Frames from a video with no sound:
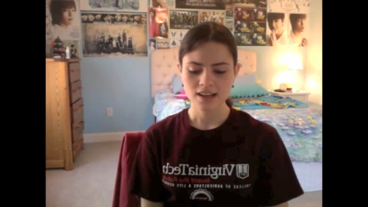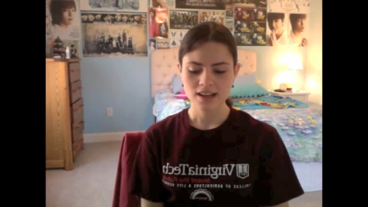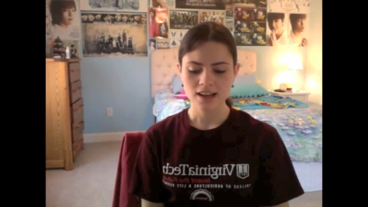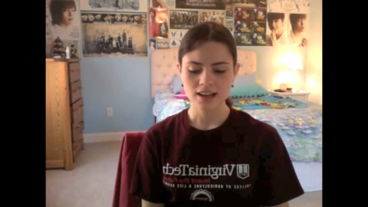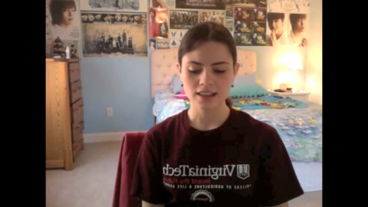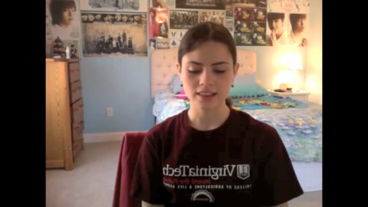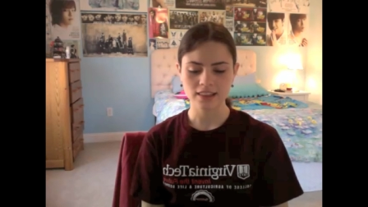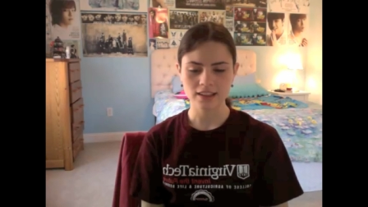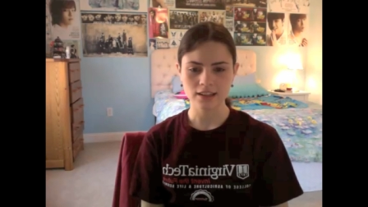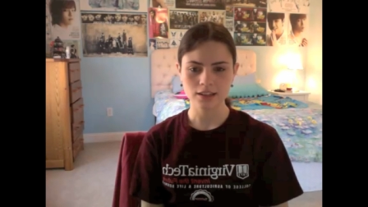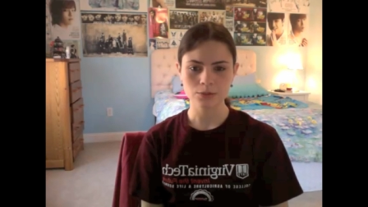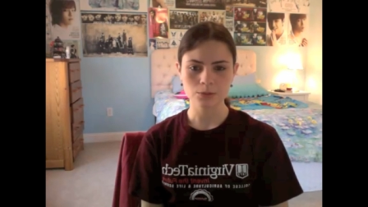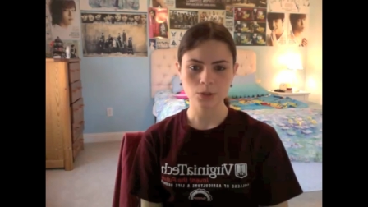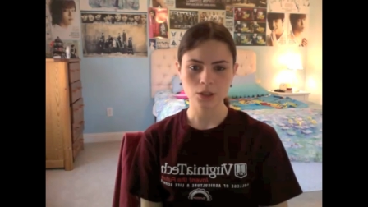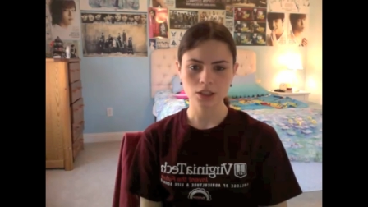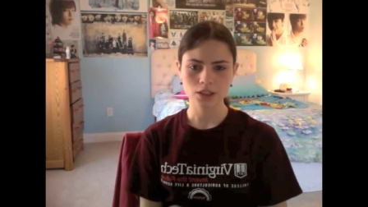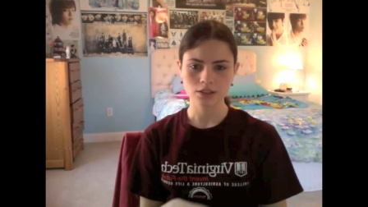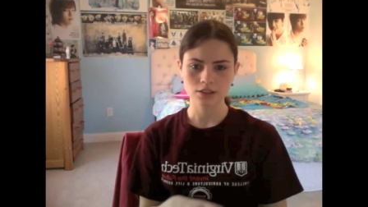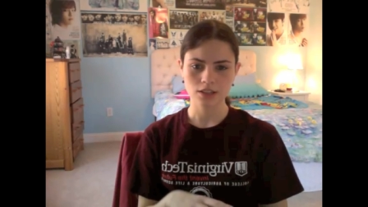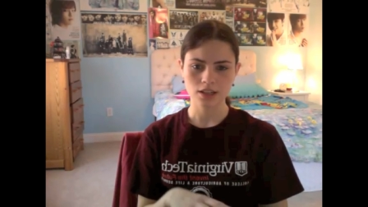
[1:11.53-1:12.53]
And then I
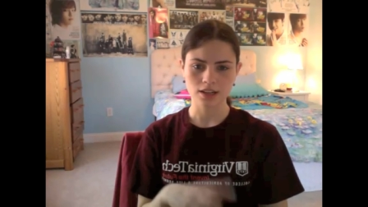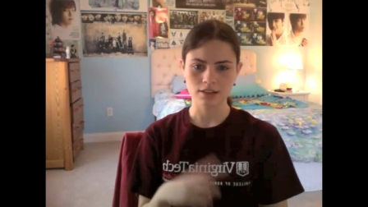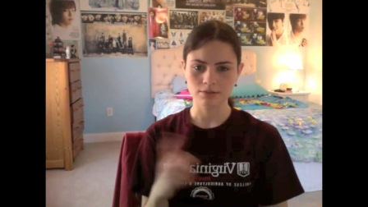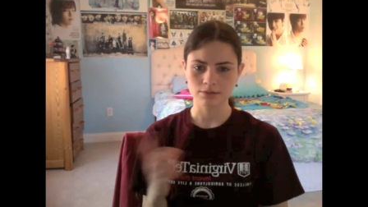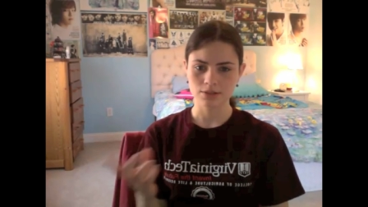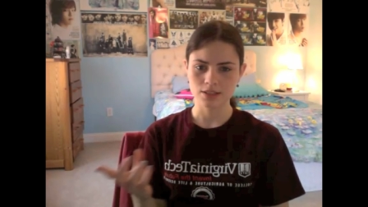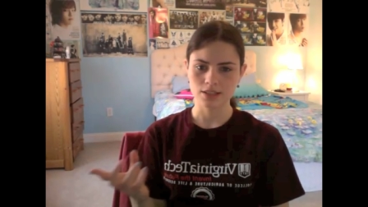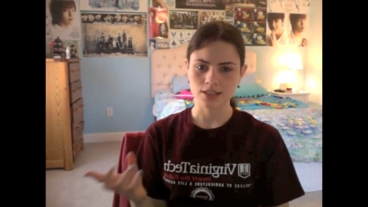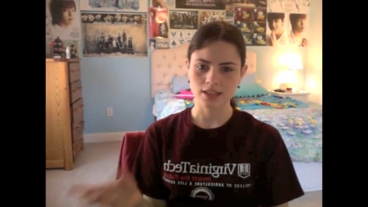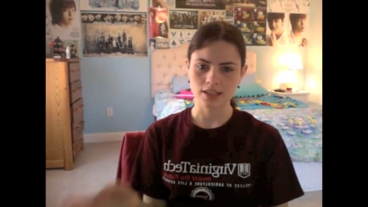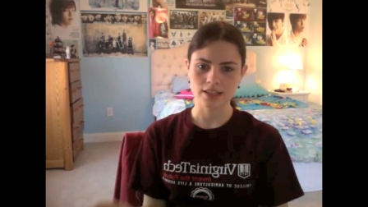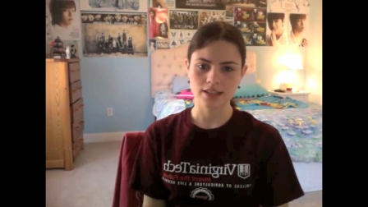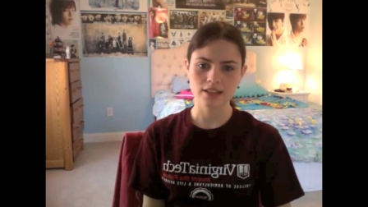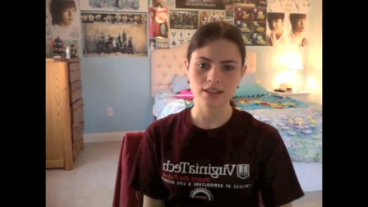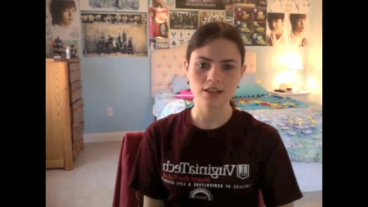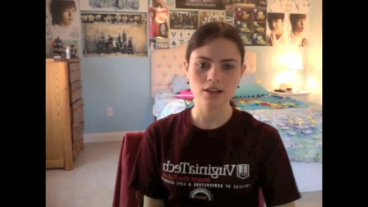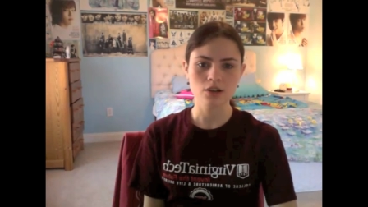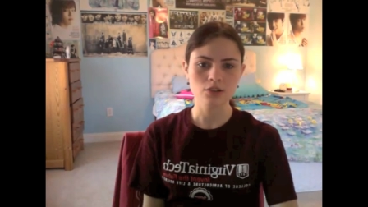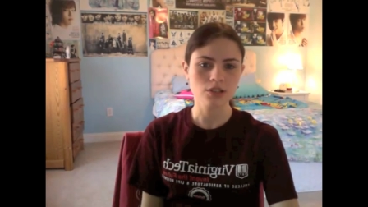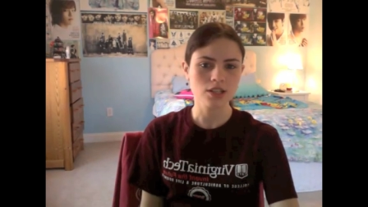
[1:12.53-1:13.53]
wa I was like,
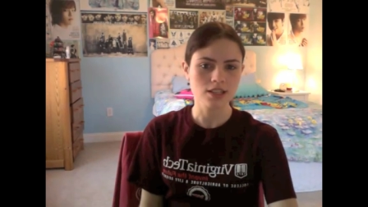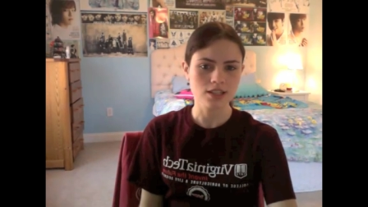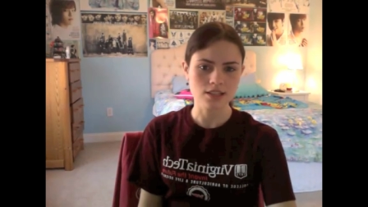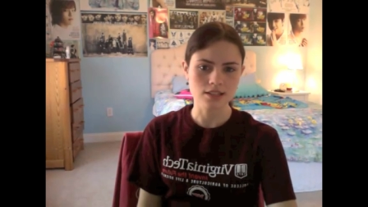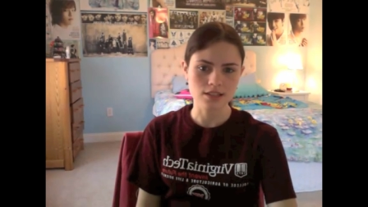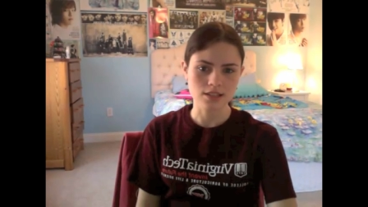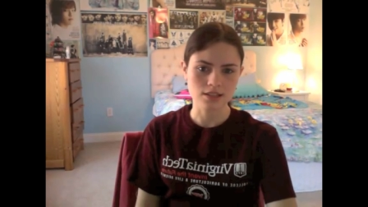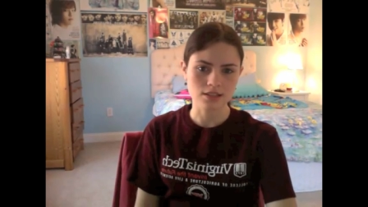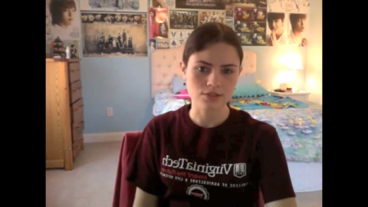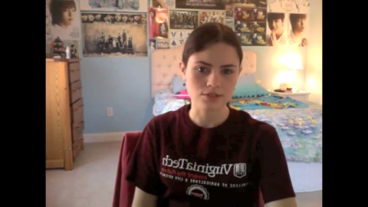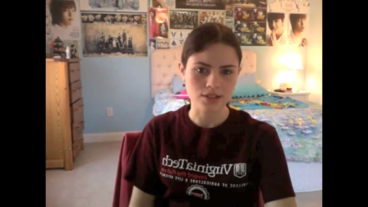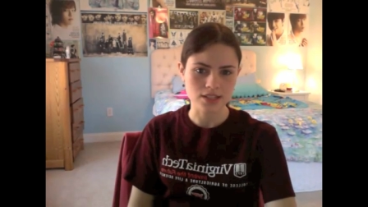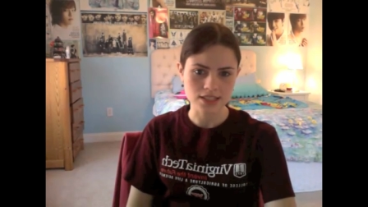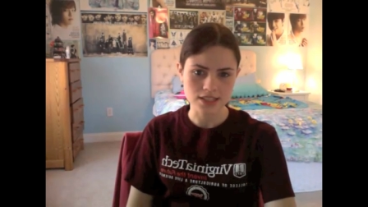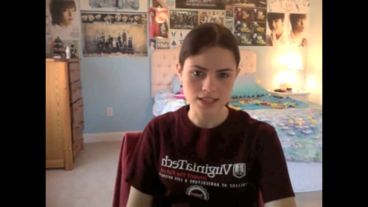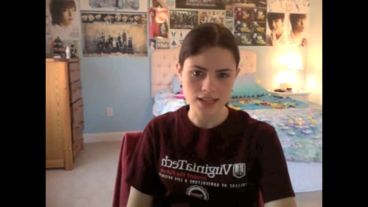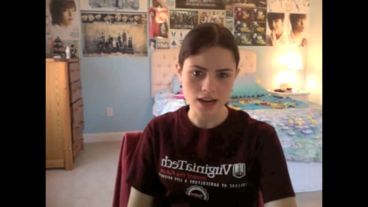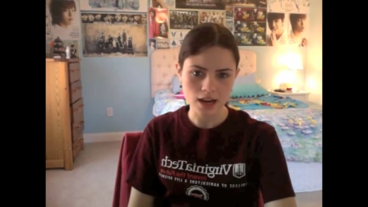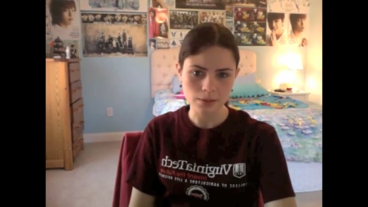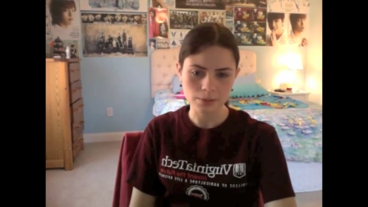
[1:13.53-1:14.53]
oh, let's listen to the rest of
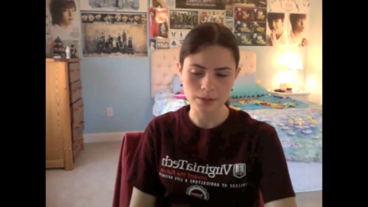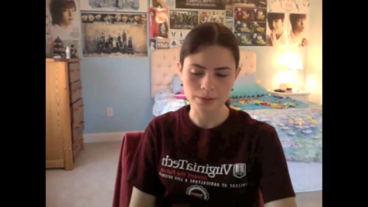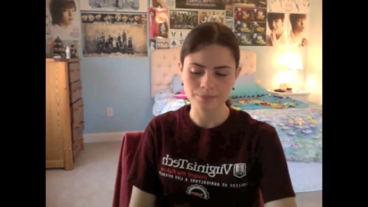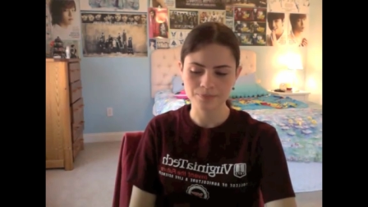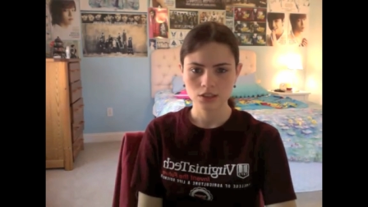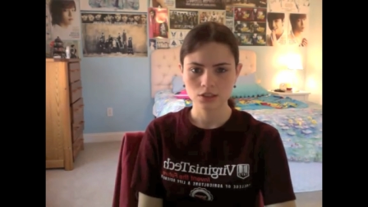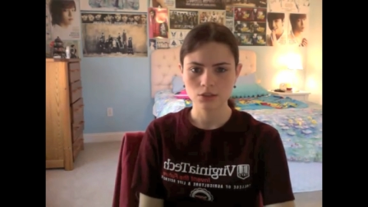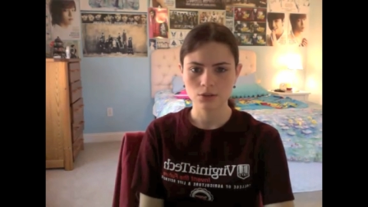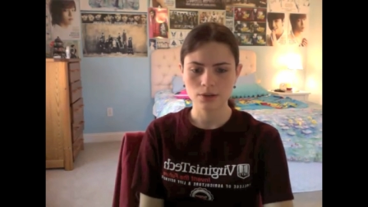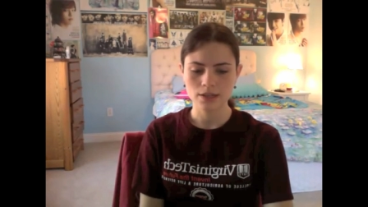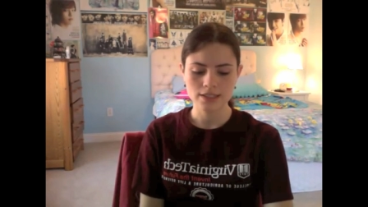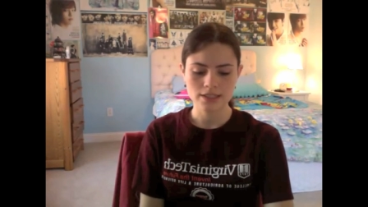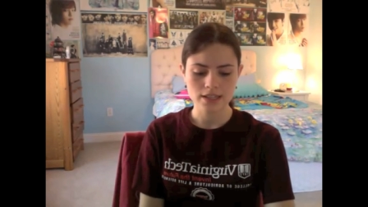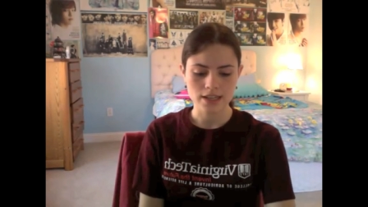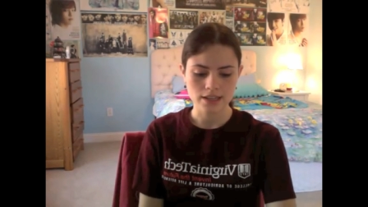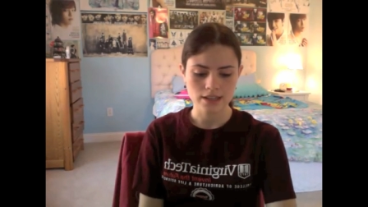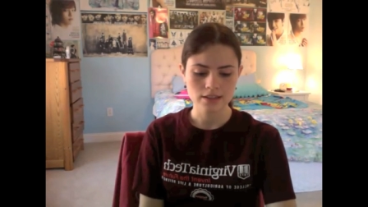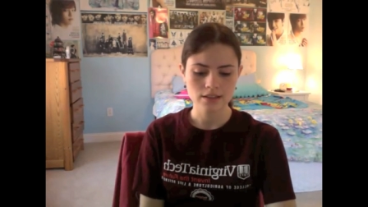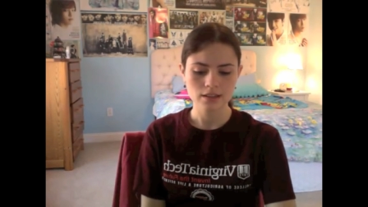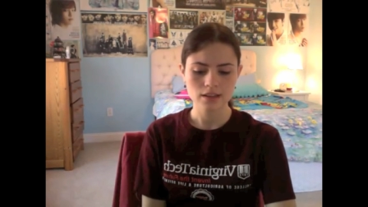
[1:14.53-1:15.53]
the album. So I
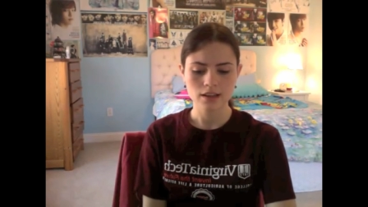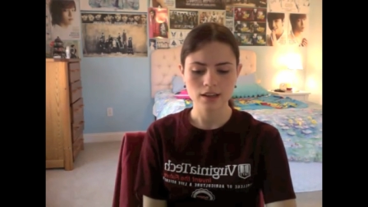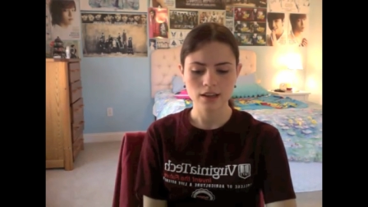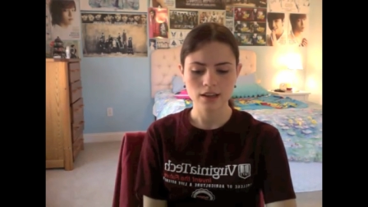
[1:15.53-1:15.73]
did,